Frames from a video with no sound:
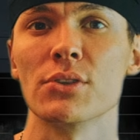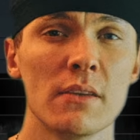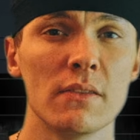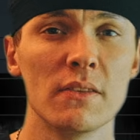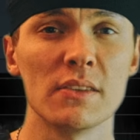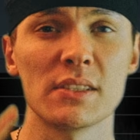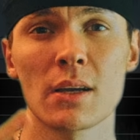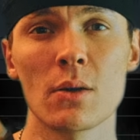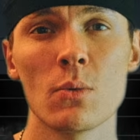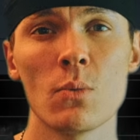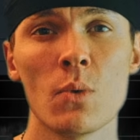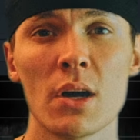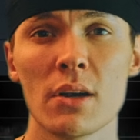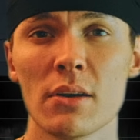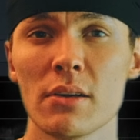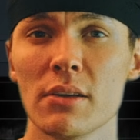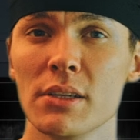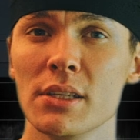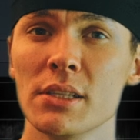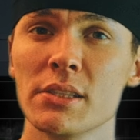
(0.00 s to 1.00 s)
The second
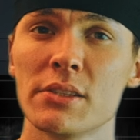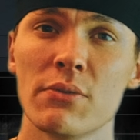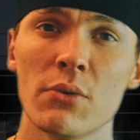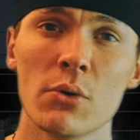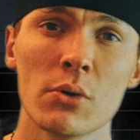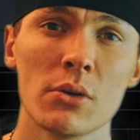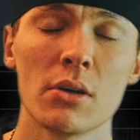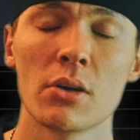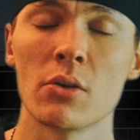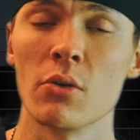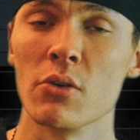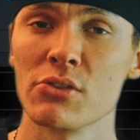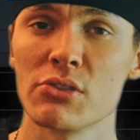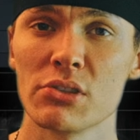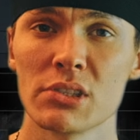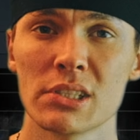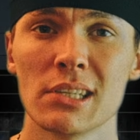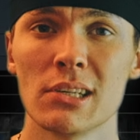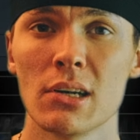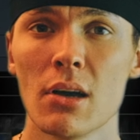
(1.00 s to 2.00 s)
one is for
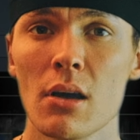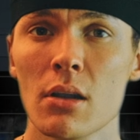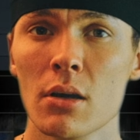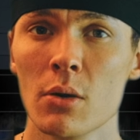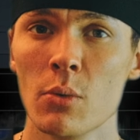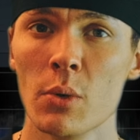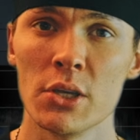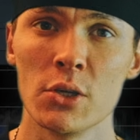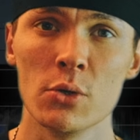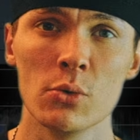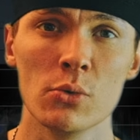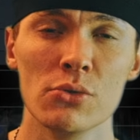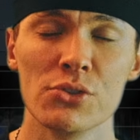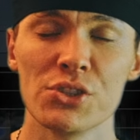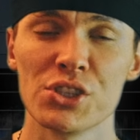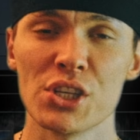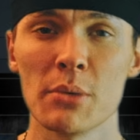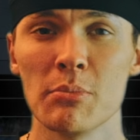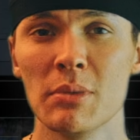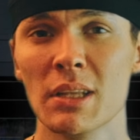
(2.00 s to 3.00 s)
contrast and color, where you
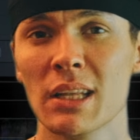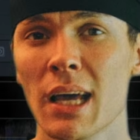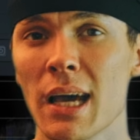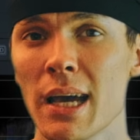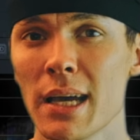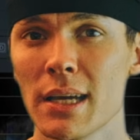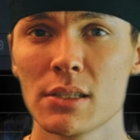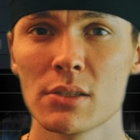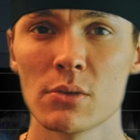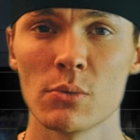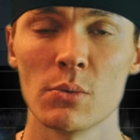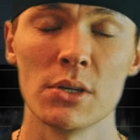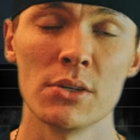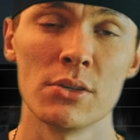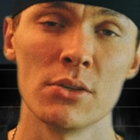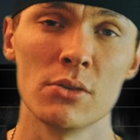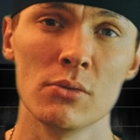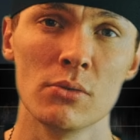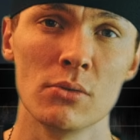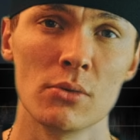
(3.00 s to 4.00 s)
shape the lights, where
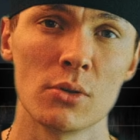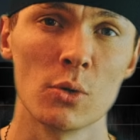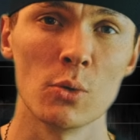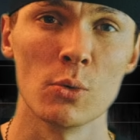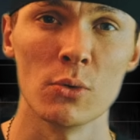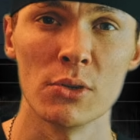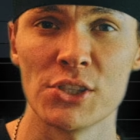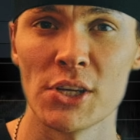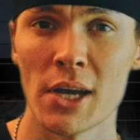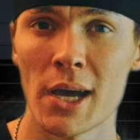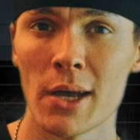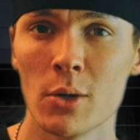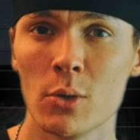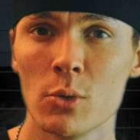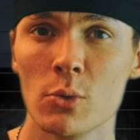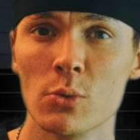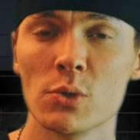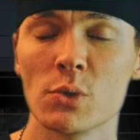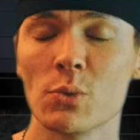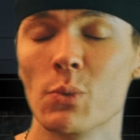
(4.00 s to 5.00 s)
you cool
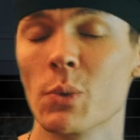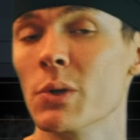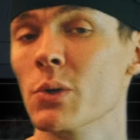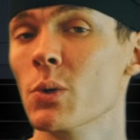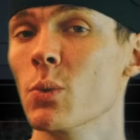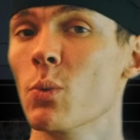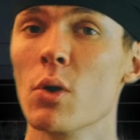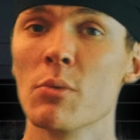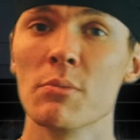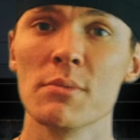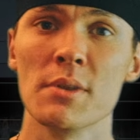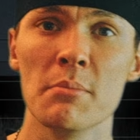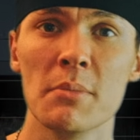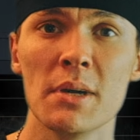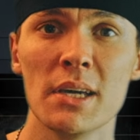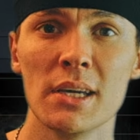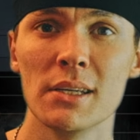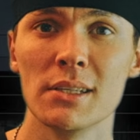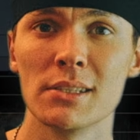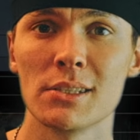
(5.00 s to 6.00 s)
shadows, where you warm the
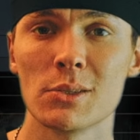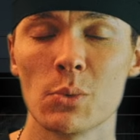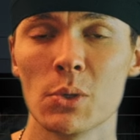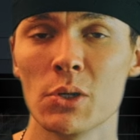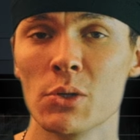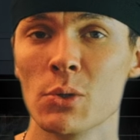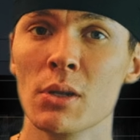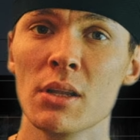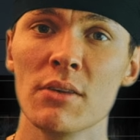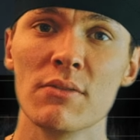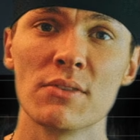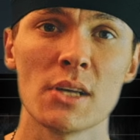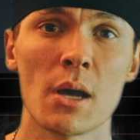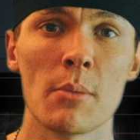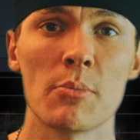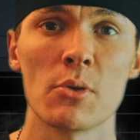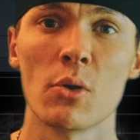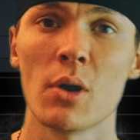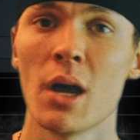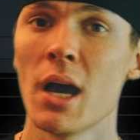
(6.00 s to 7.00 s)
mids, where you lift
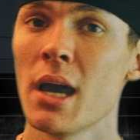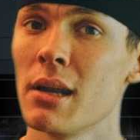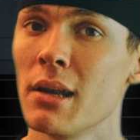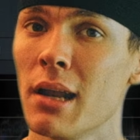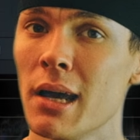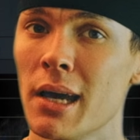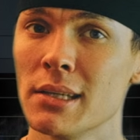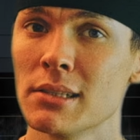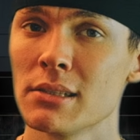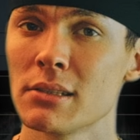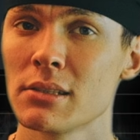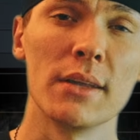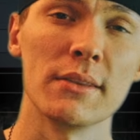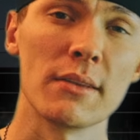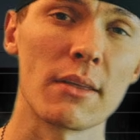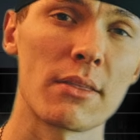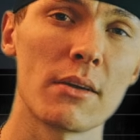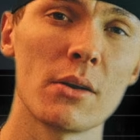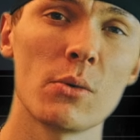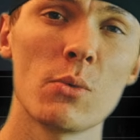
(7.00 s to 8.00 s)
up your highlights. And the
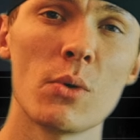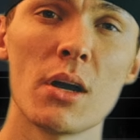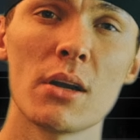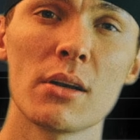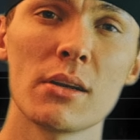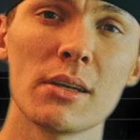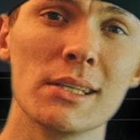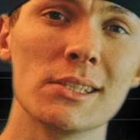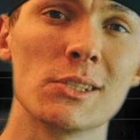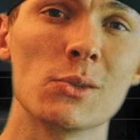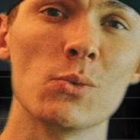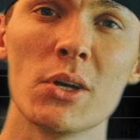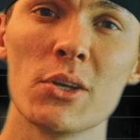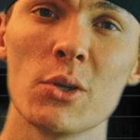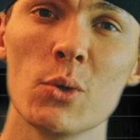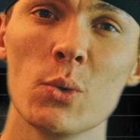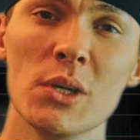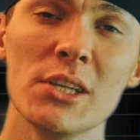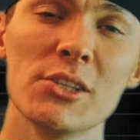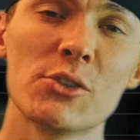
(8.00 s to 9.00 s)
third one is where
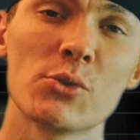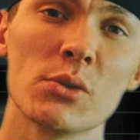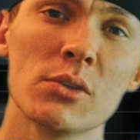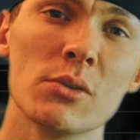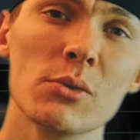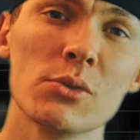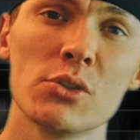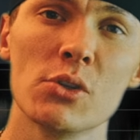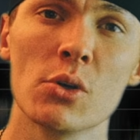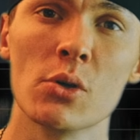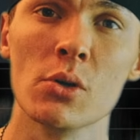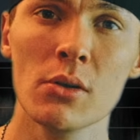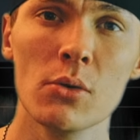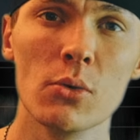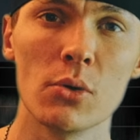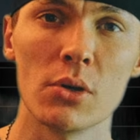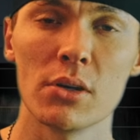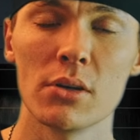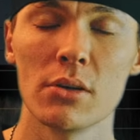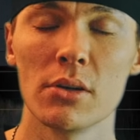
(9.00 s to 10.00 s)
you introduce your
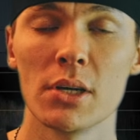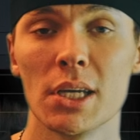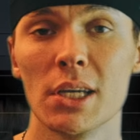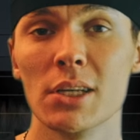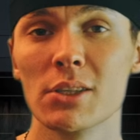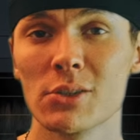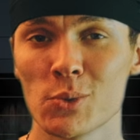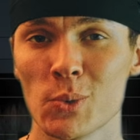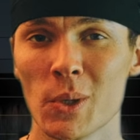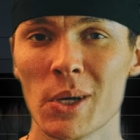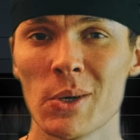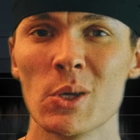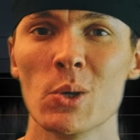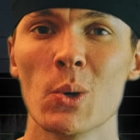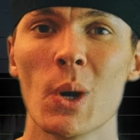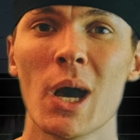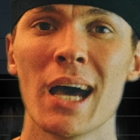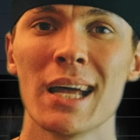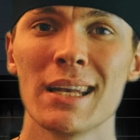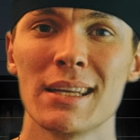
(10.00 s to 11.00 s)
look. Here's where you
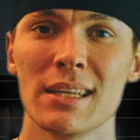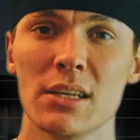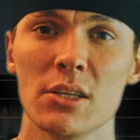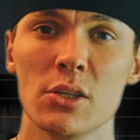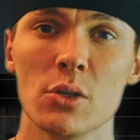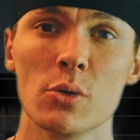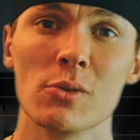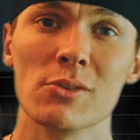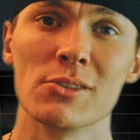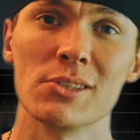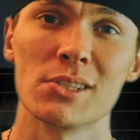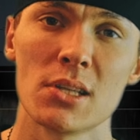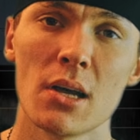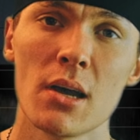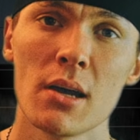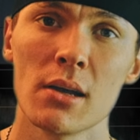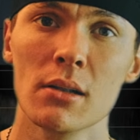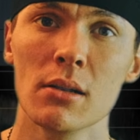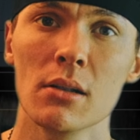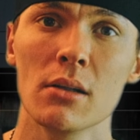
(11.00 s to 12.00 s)
add your
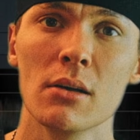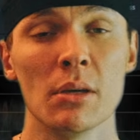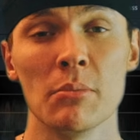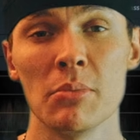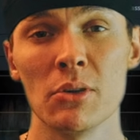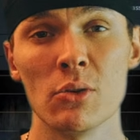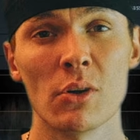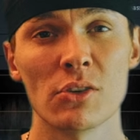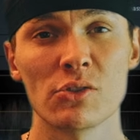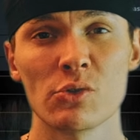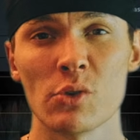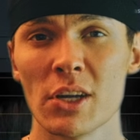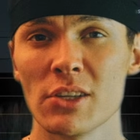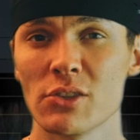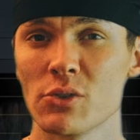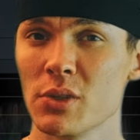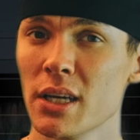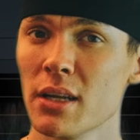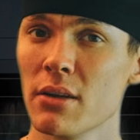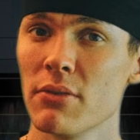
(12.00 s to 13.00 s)
style. Maybe you are trying
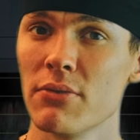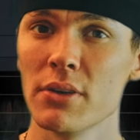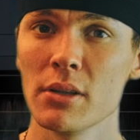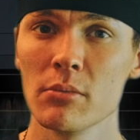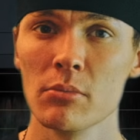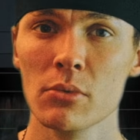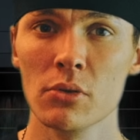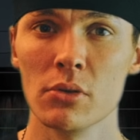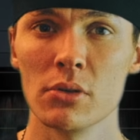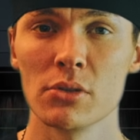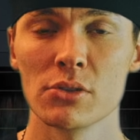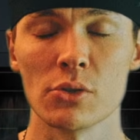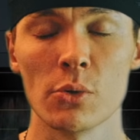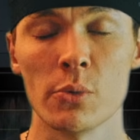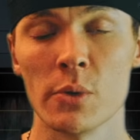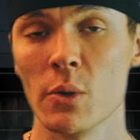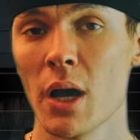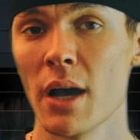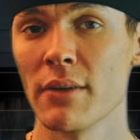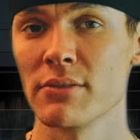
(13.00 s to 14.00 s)
to get a film look, so
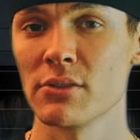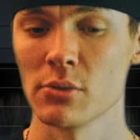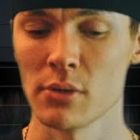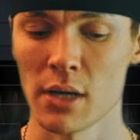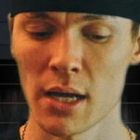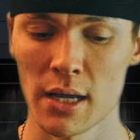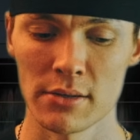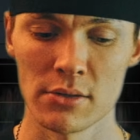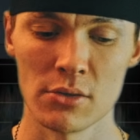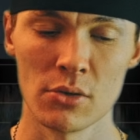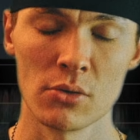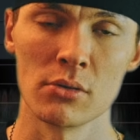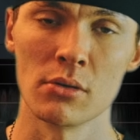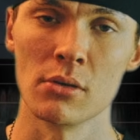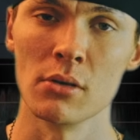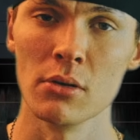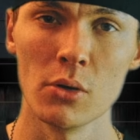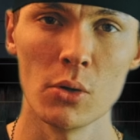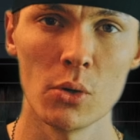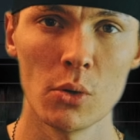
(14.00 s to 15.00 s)
you have to add your
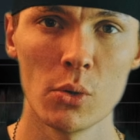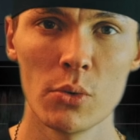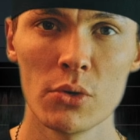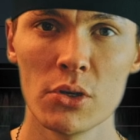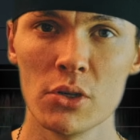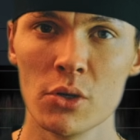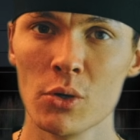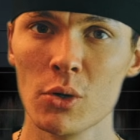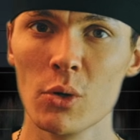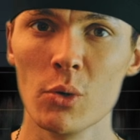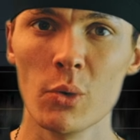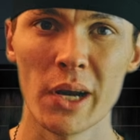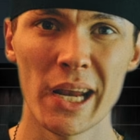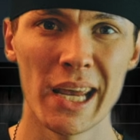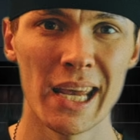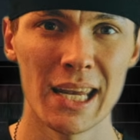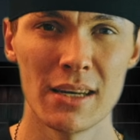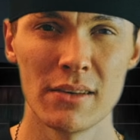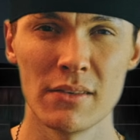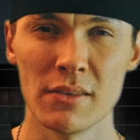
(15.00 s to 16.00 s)
glow, your
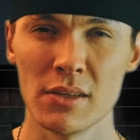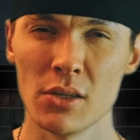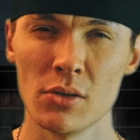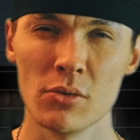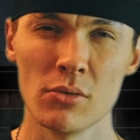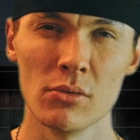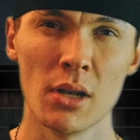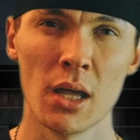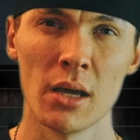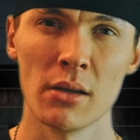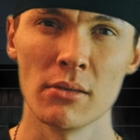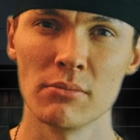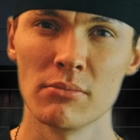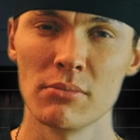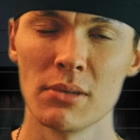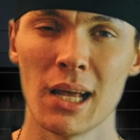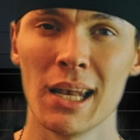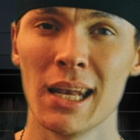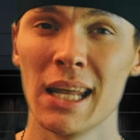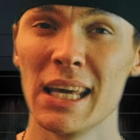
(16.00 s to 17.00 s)
grain, and your like
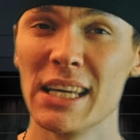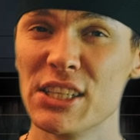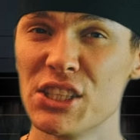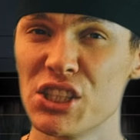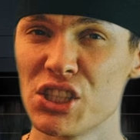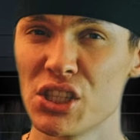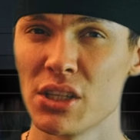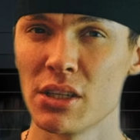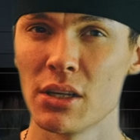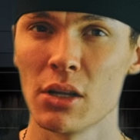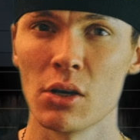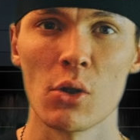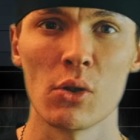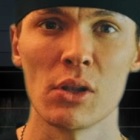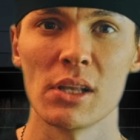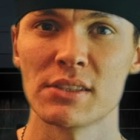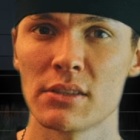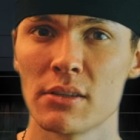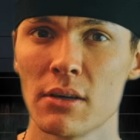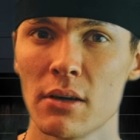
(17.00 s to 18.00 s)
halation and all
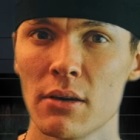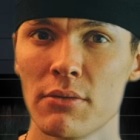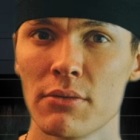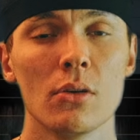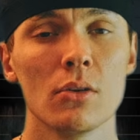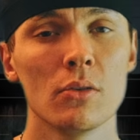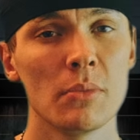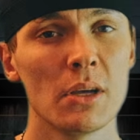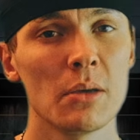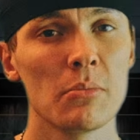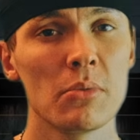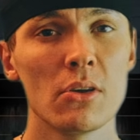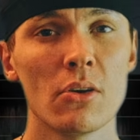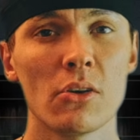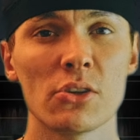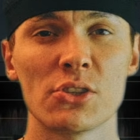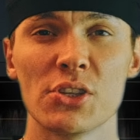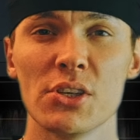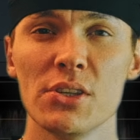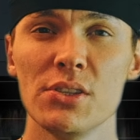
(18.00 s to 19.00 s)
that stuff. Or maybe you're
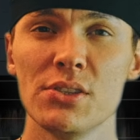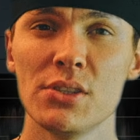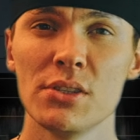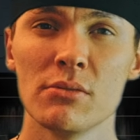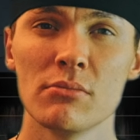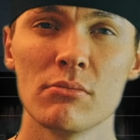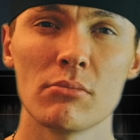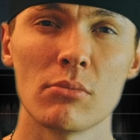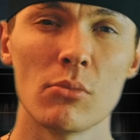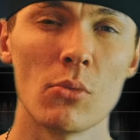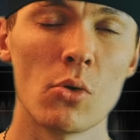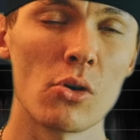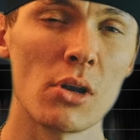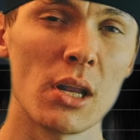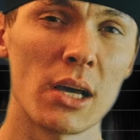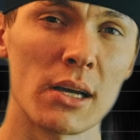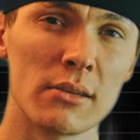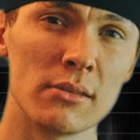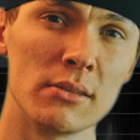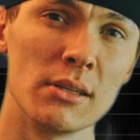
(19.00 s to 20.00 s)
chasing more
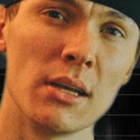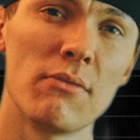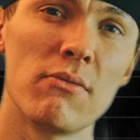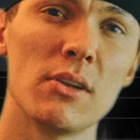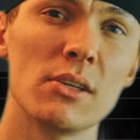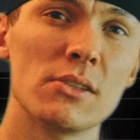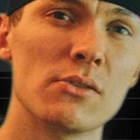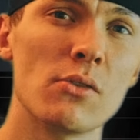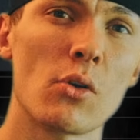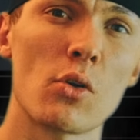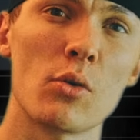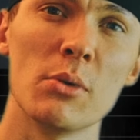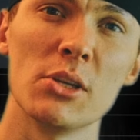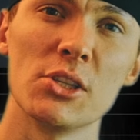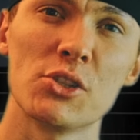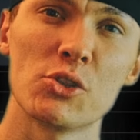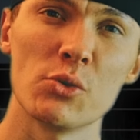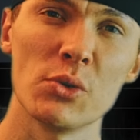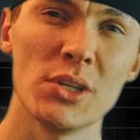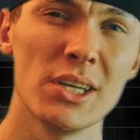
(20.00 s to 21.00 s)
like a Netflix
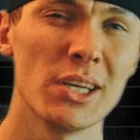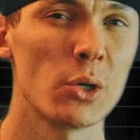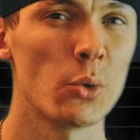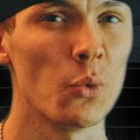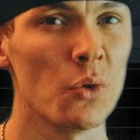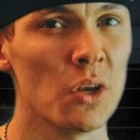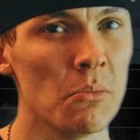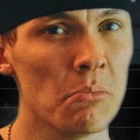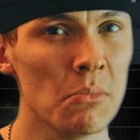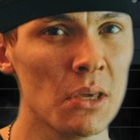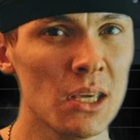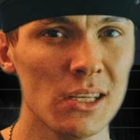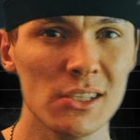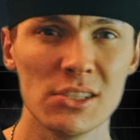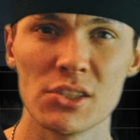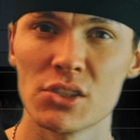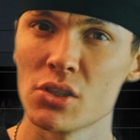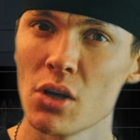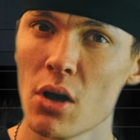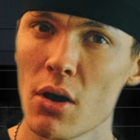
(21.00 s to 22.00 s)
documentary, creamy,
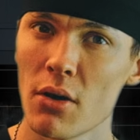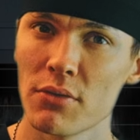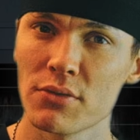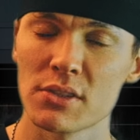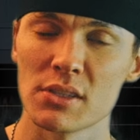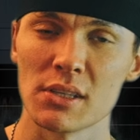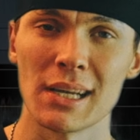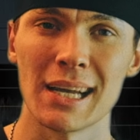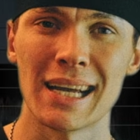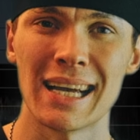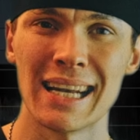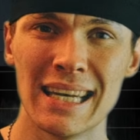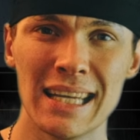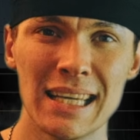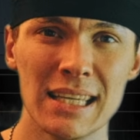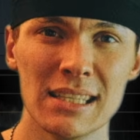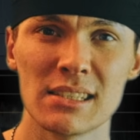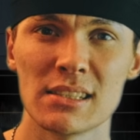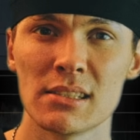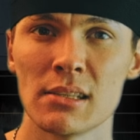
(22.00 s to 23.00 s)
soft and
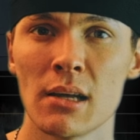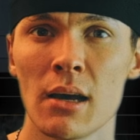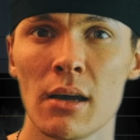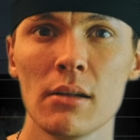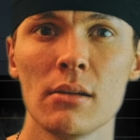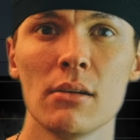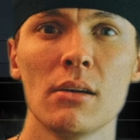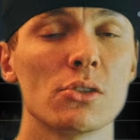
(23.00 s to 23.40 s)
clean style.